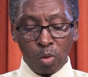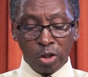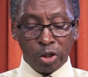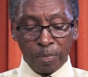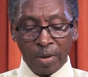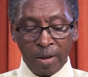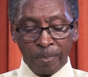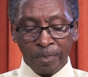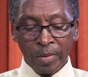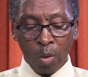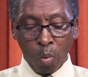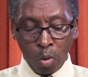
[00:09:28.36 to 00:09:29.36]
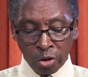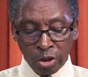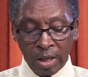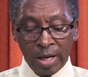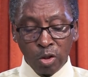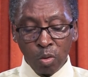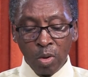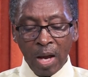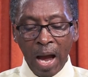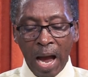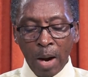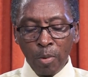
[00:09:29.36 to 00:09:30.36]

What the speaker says: worshiper? What shall I do? I